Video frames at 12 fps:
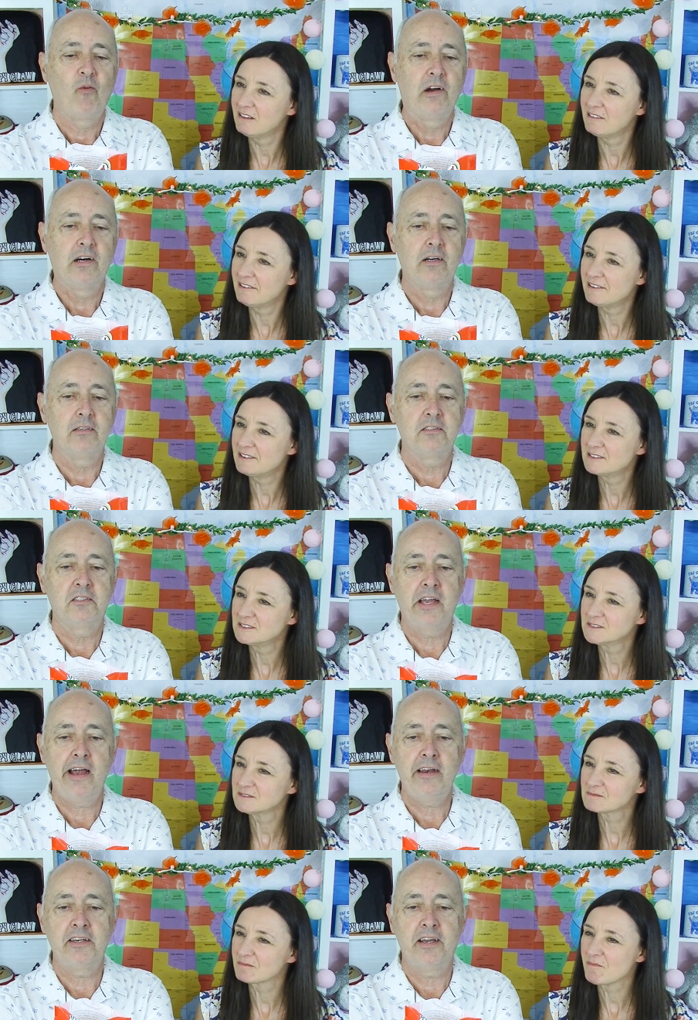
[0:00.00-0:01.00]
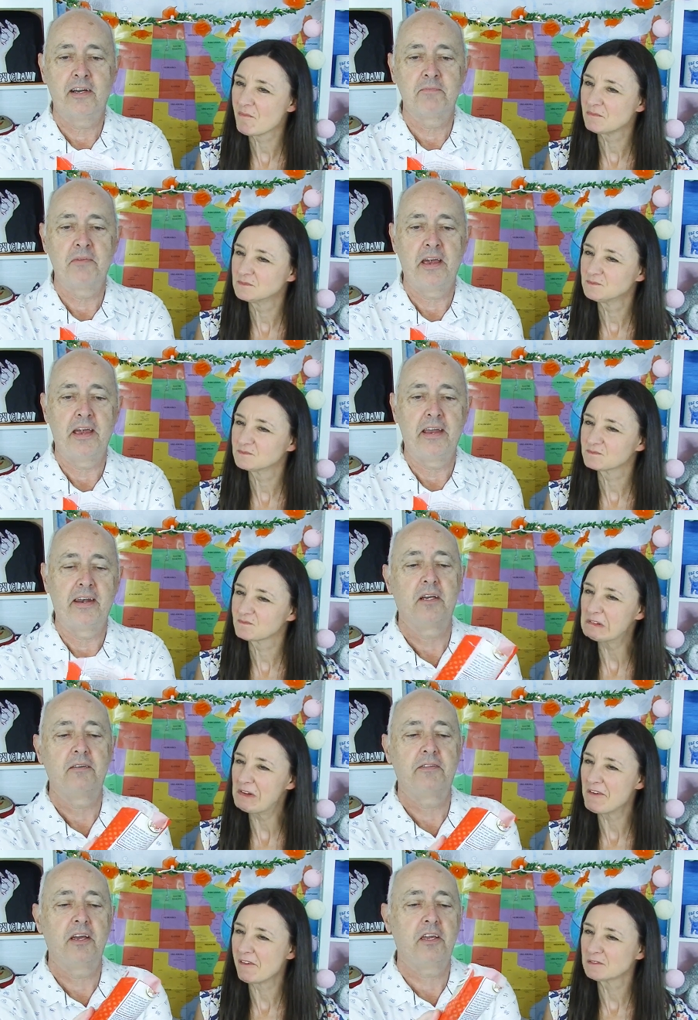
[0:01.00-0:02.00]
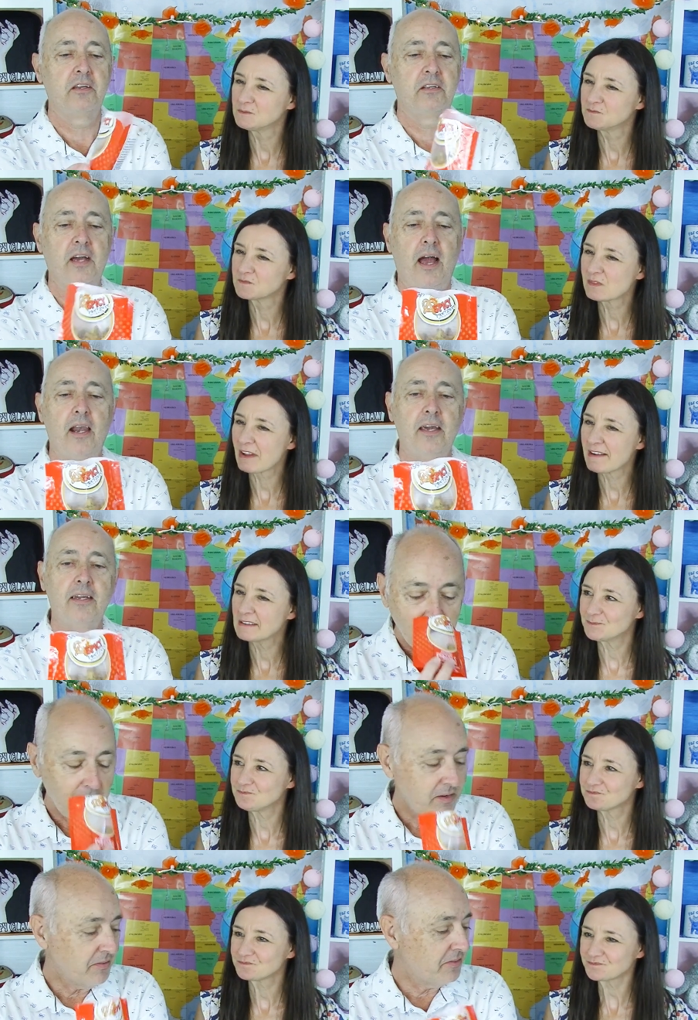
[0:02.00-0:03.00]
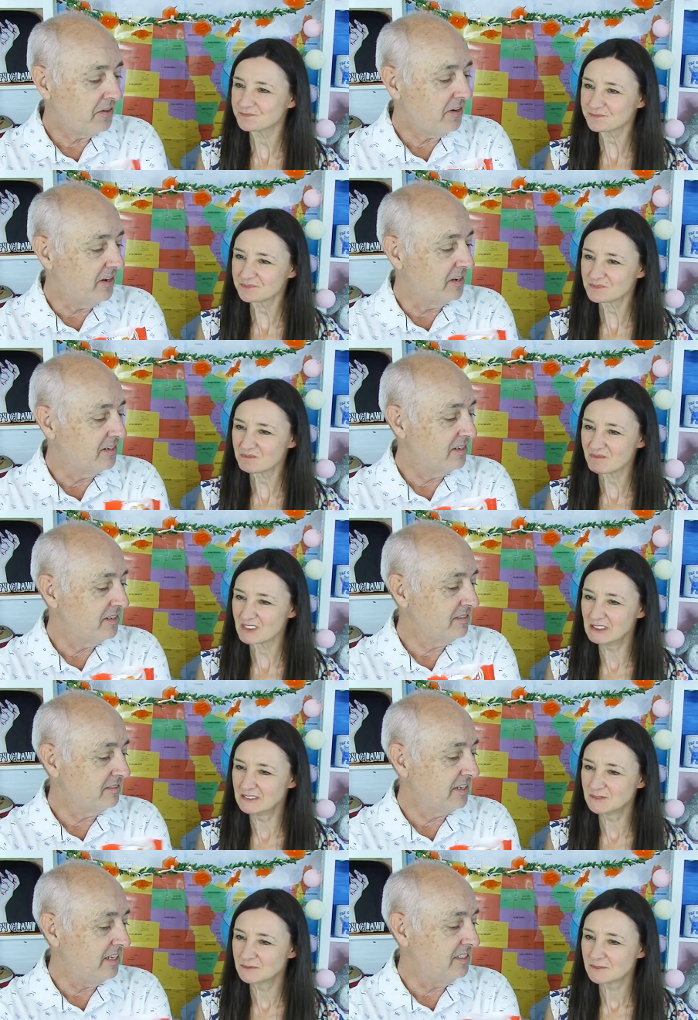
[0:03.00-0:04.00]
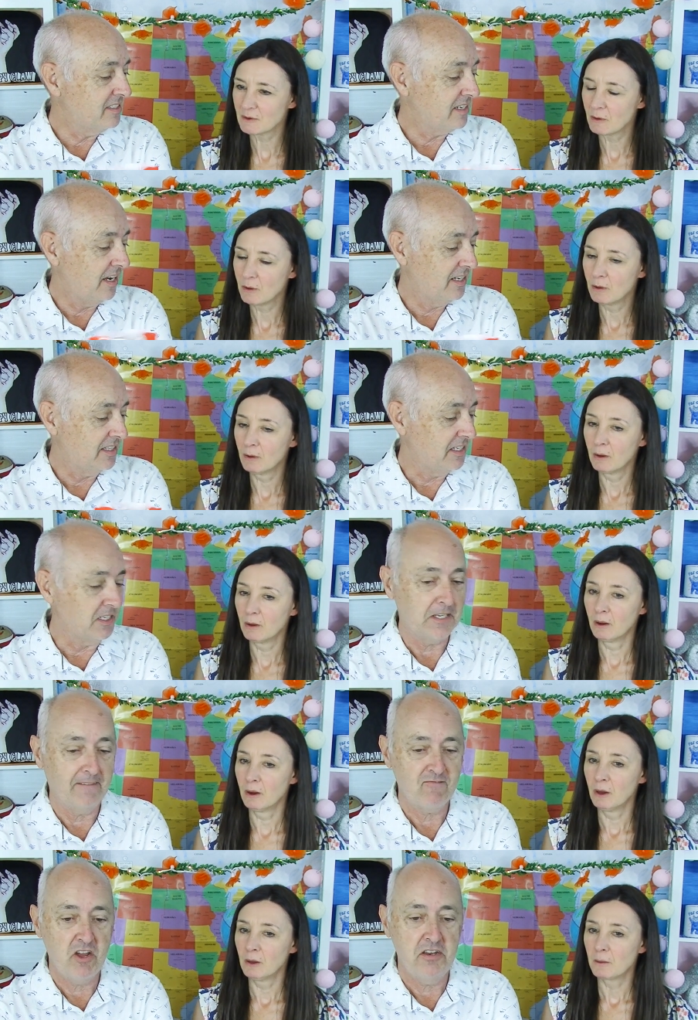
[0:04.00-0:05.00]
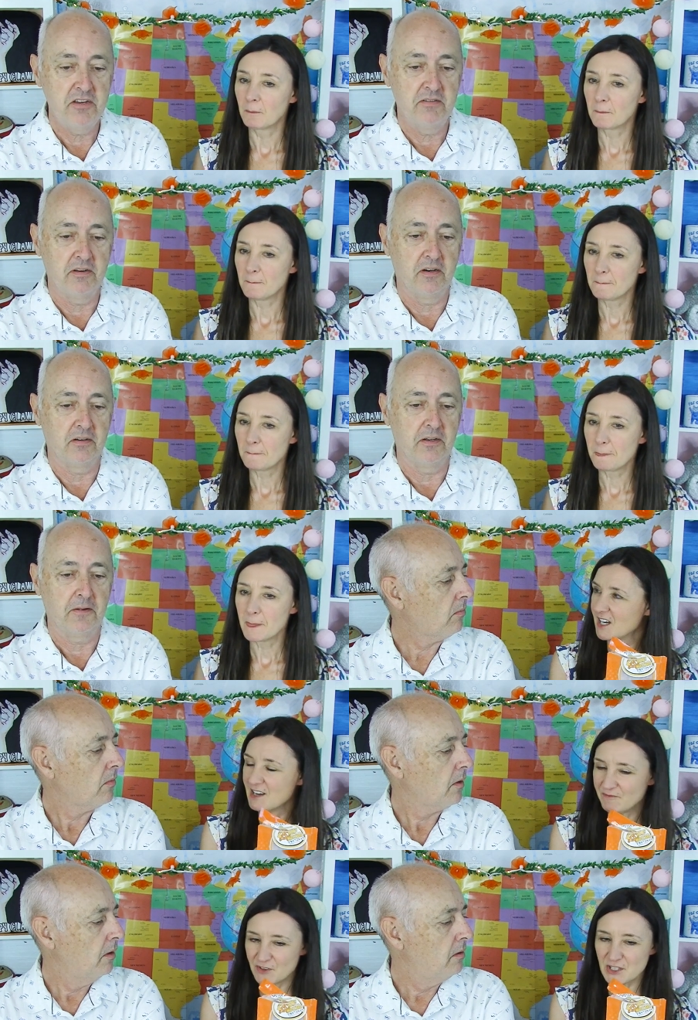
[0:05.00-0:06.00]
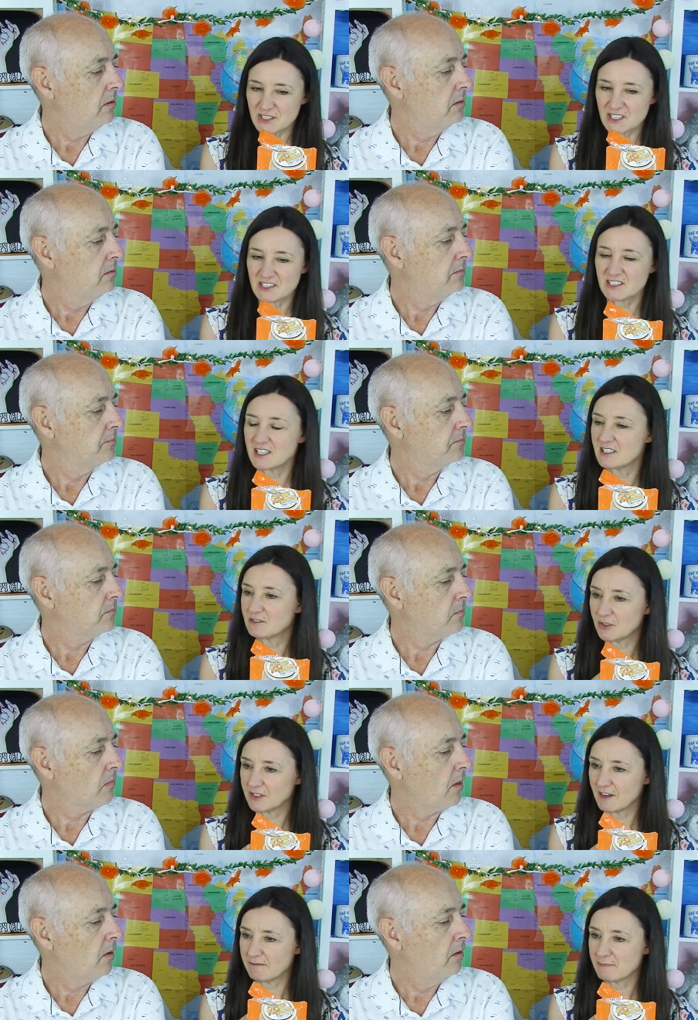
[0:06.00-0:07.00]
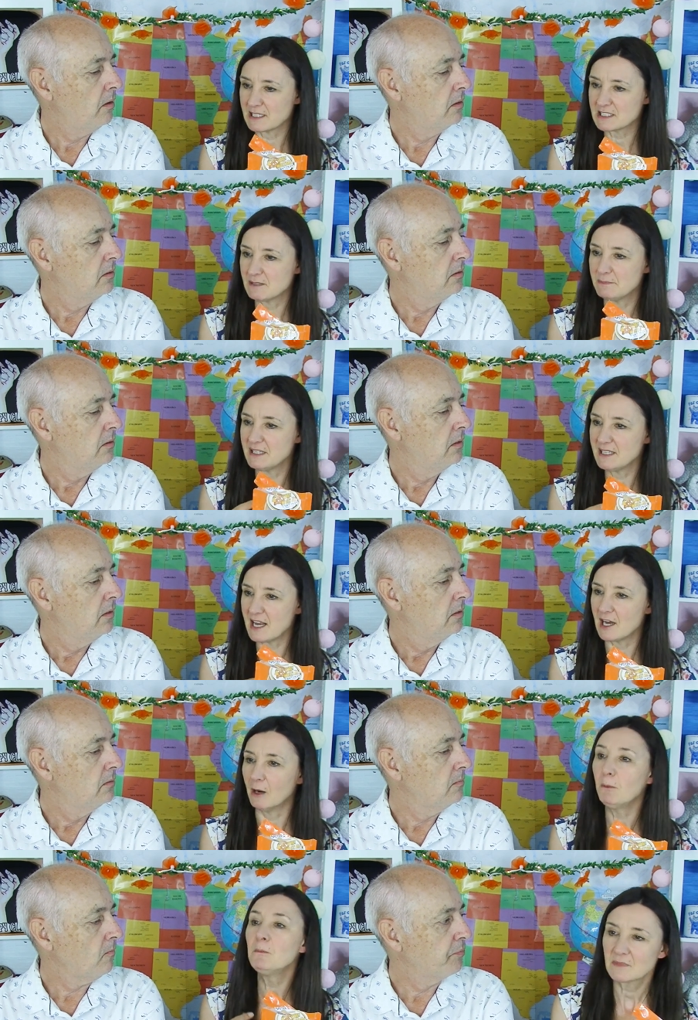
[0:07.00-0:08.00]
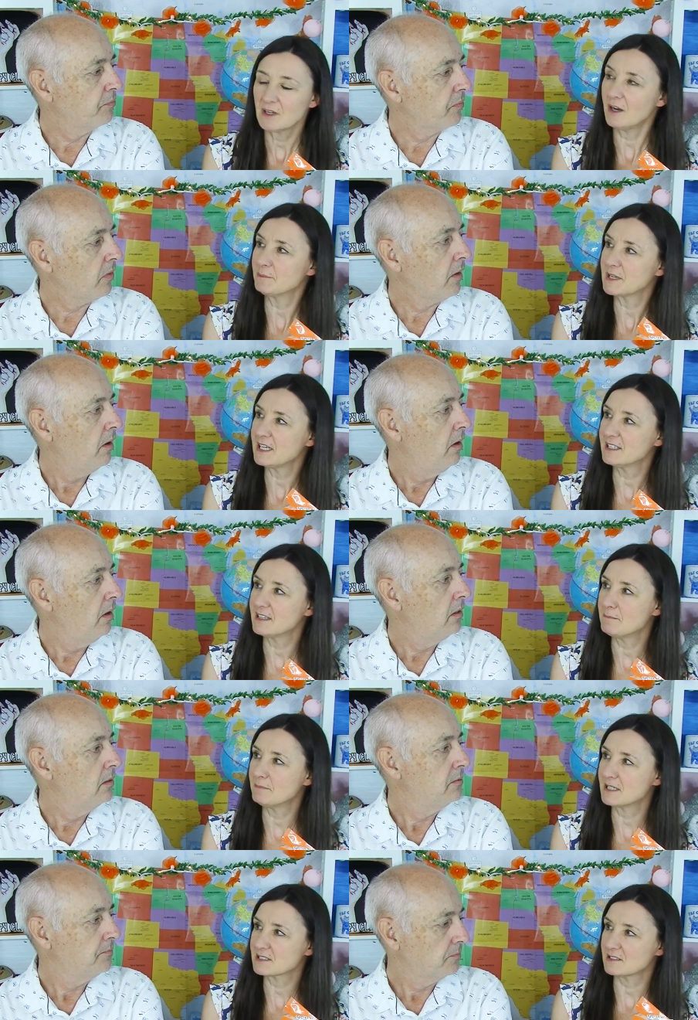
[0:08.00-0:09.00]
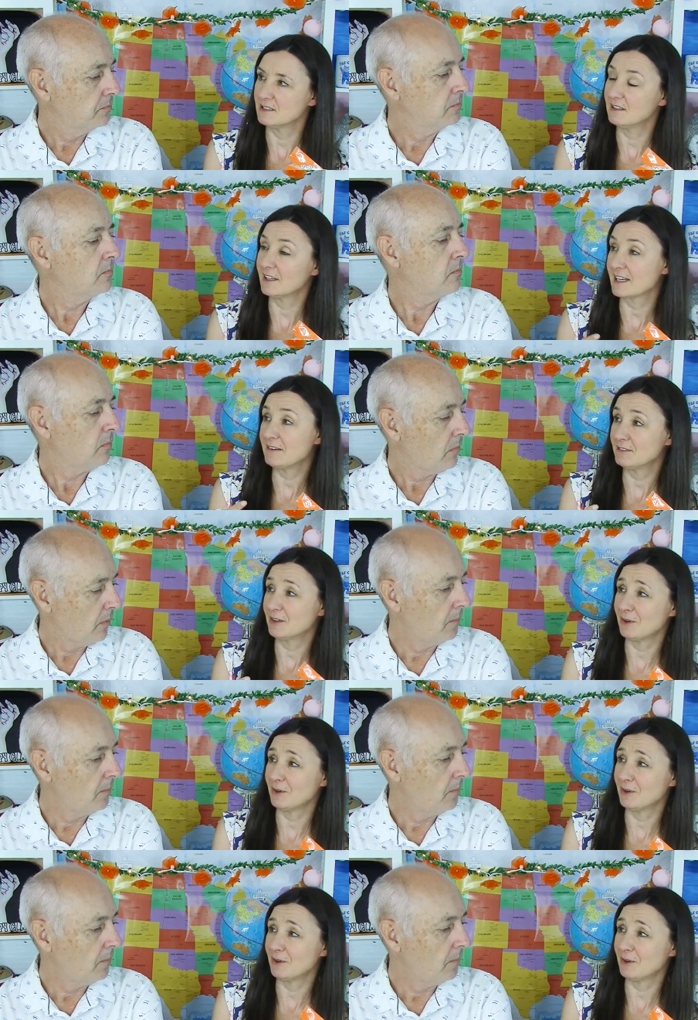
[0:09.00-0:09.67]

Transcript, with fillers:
Speaker 1: Well done, young man. So thank you to Alec. Who would have thought? The little kid started this, a 10 year old.
Speaker 2: At first I was thinking not enough mustard, but now I'm getting that mustard, like even though